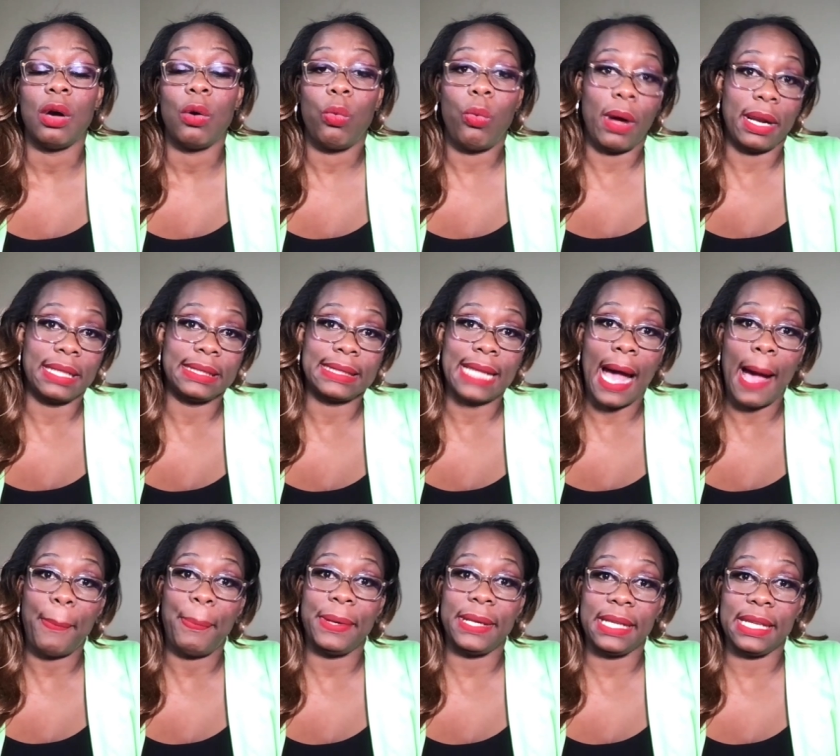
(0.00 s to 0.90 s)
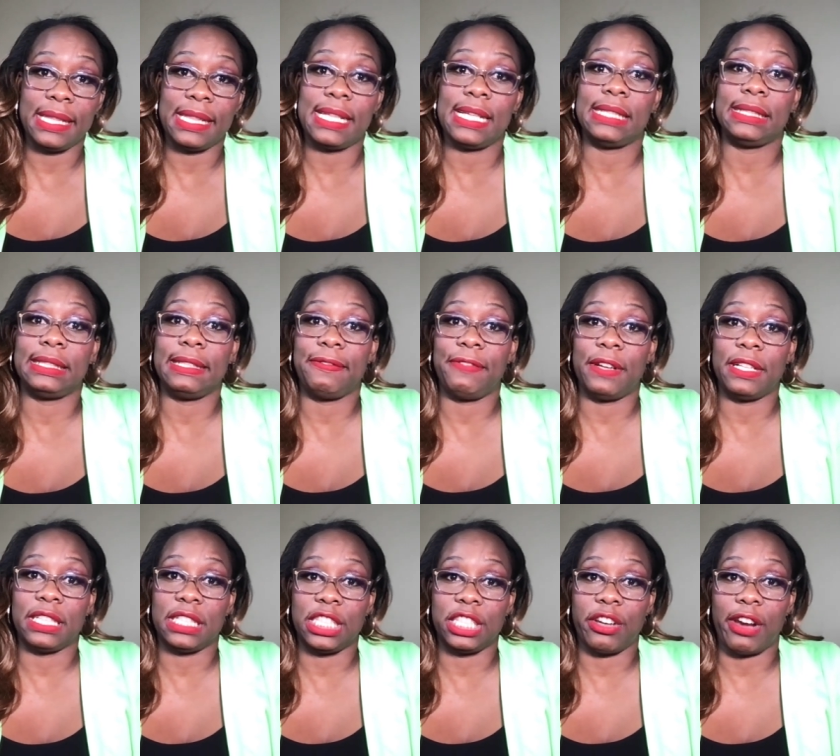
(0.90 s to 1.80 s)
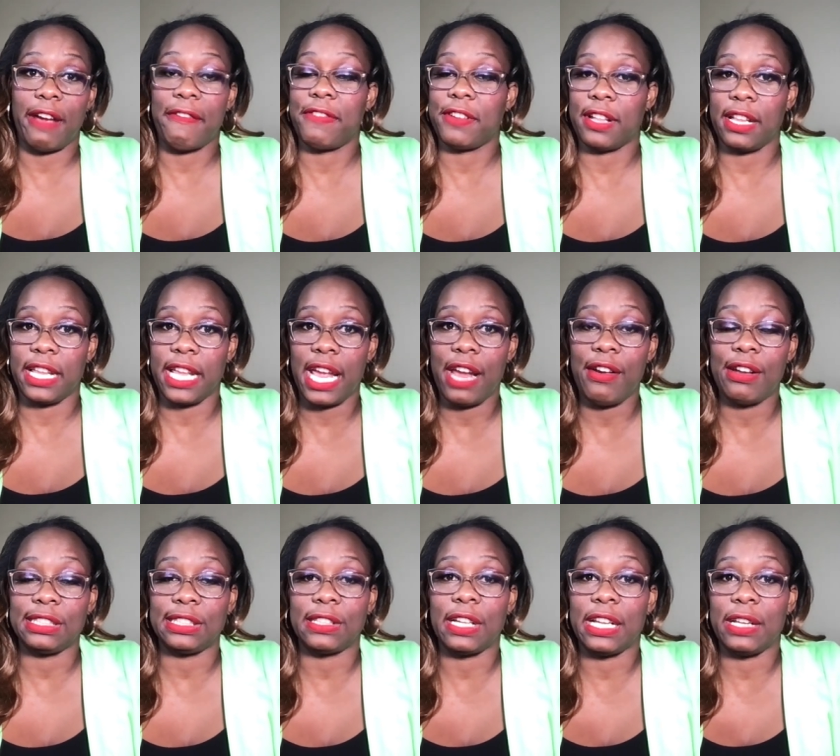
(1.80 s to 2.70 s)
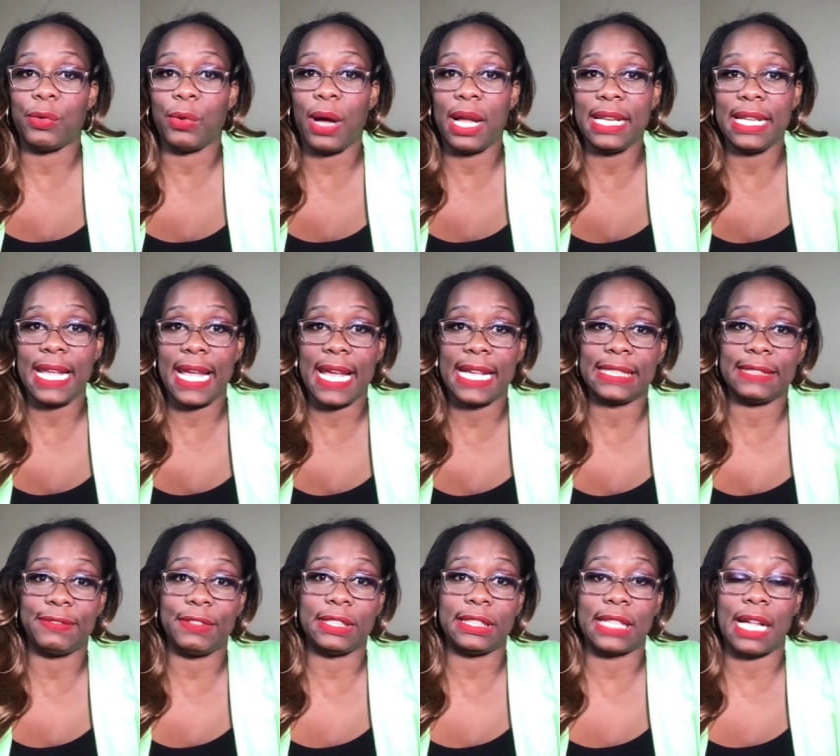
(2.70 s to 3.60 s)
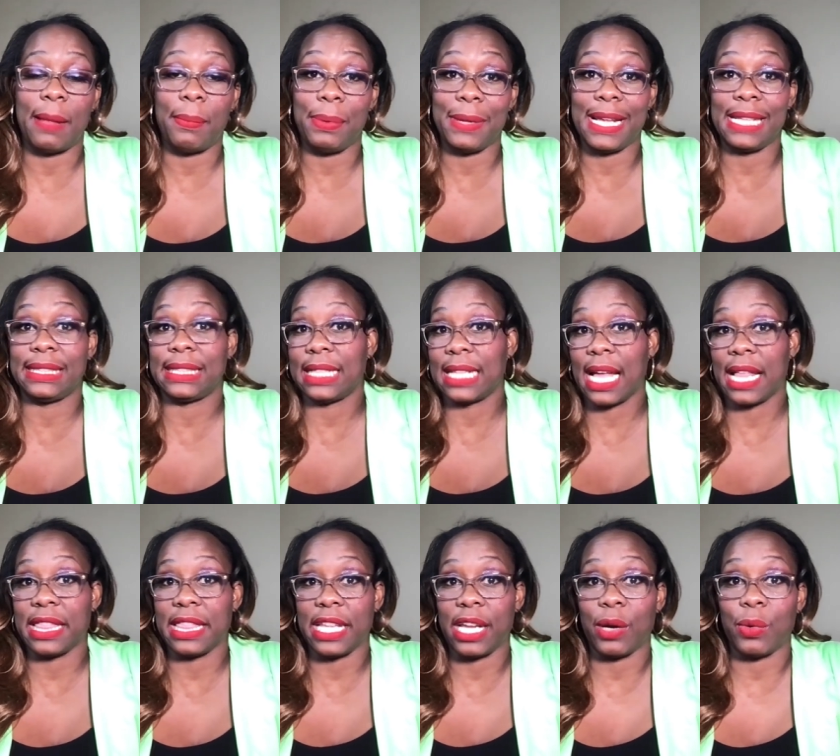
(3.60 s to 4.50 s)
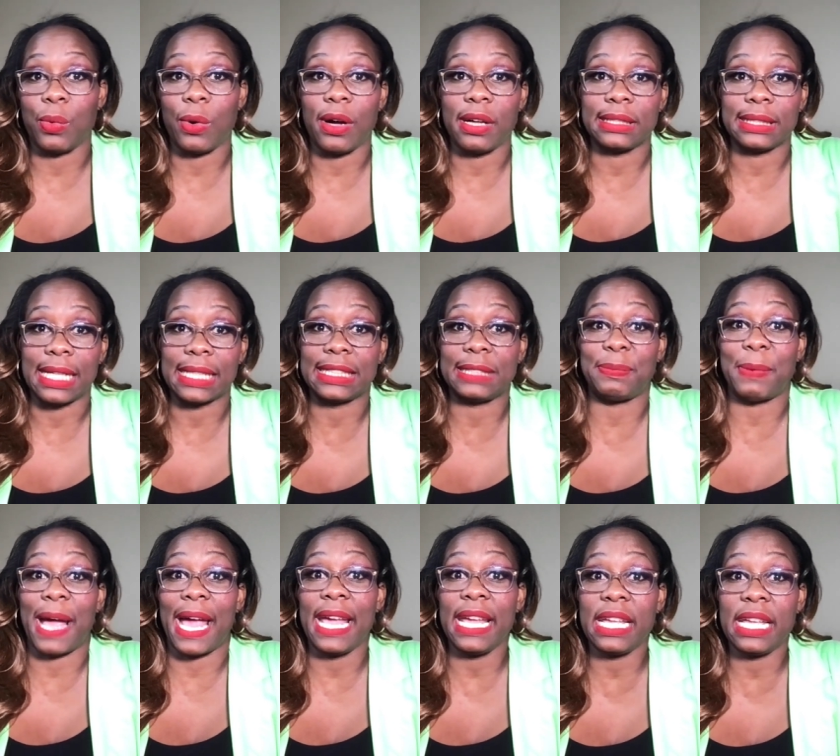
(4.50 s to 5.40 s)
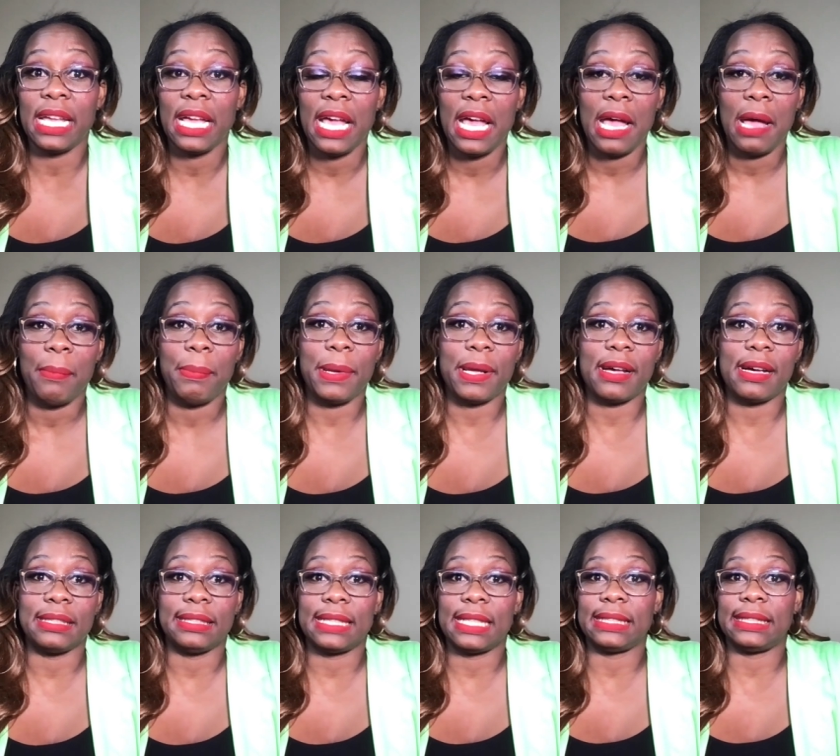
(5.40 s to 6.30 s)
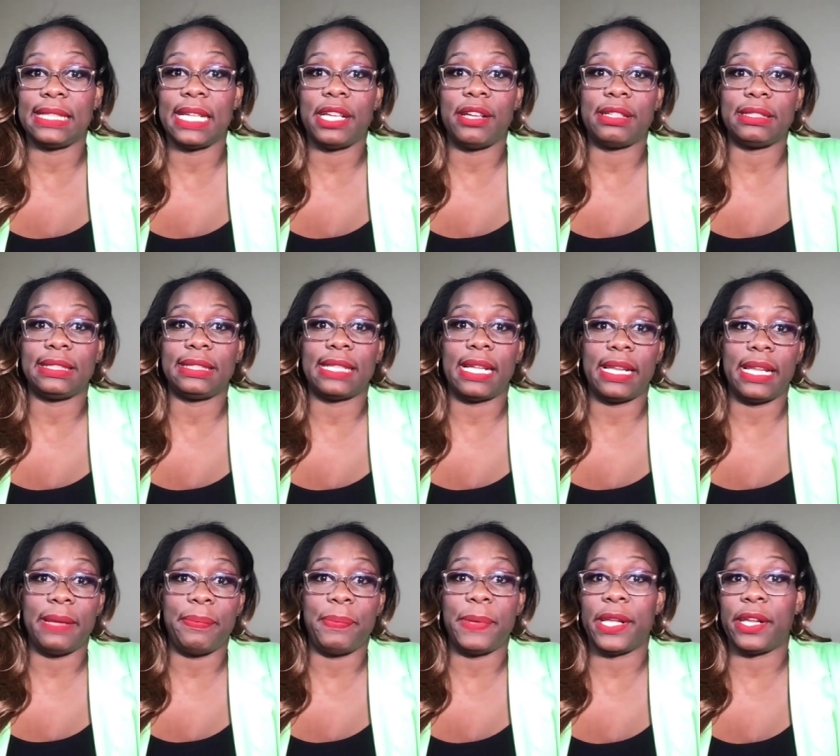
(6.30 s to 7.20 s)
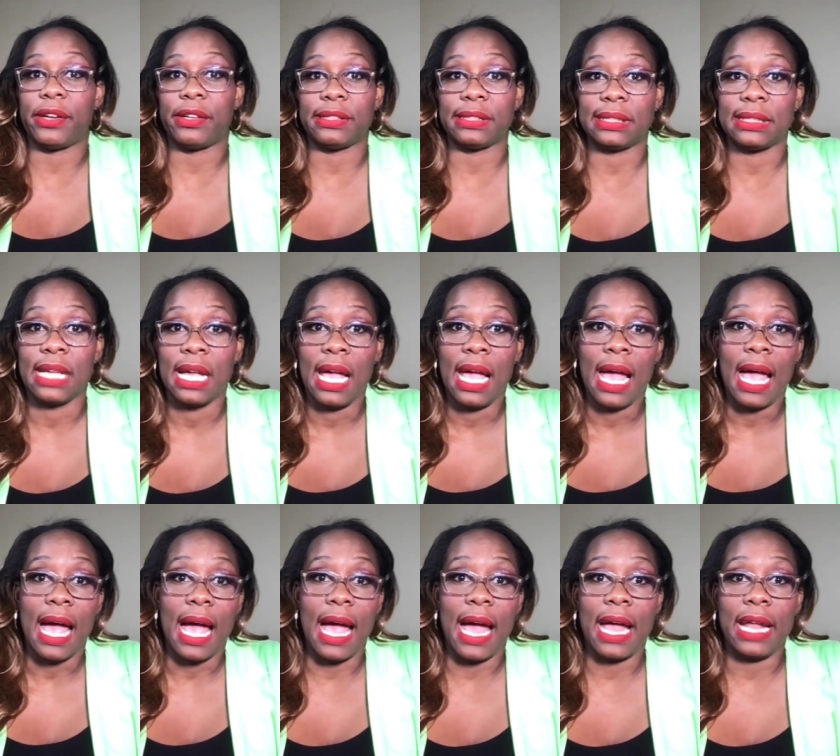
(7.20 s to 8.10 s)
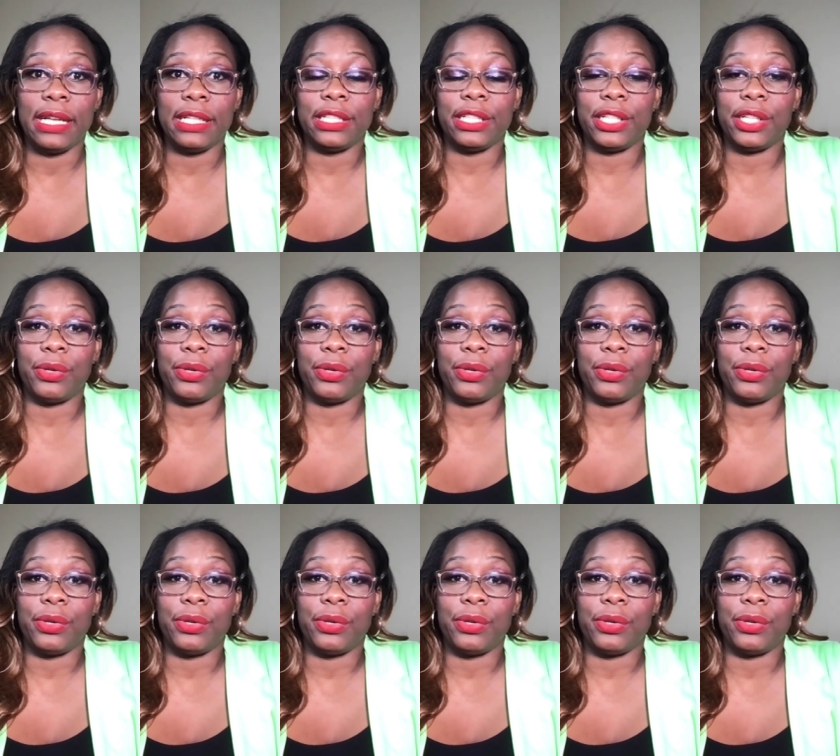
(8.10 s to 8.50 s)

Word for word: what is happening in these different geographical areas. So in one case, for example, is it that there was a spike because let's say you're selling beers and